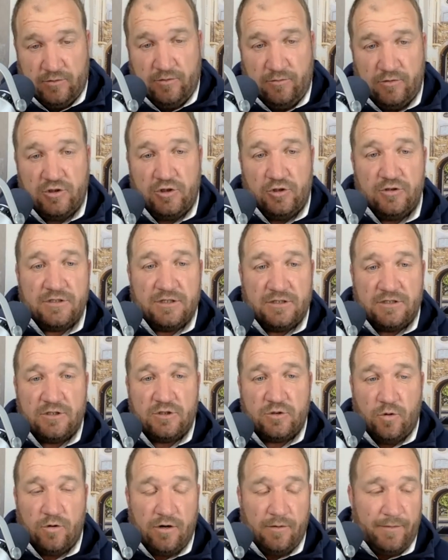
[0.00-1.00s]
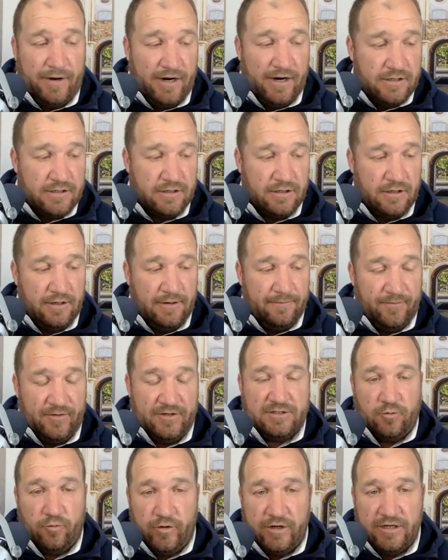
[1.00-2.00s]
choosing to talk about?
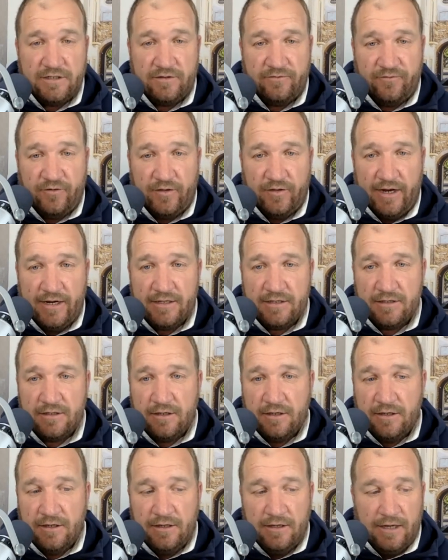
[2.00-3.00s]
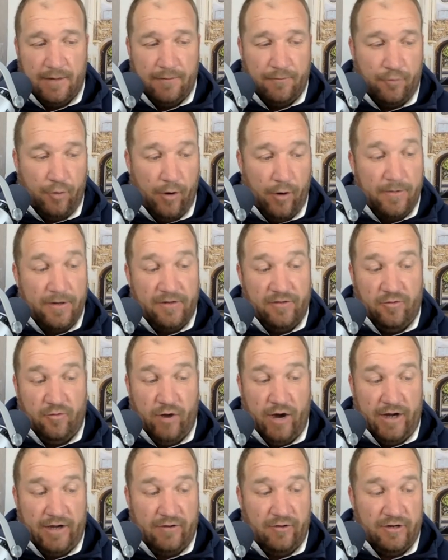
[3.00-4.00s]
There's a reason for that. And probably the
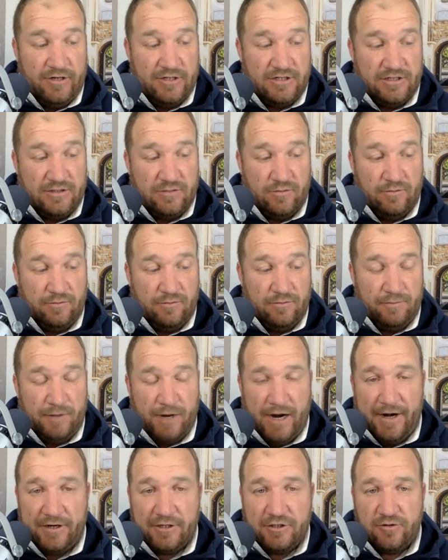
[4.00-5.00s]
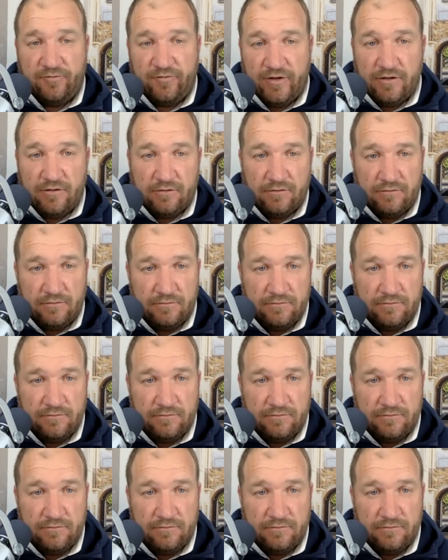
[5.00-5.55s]
right question is, well, how did you feel?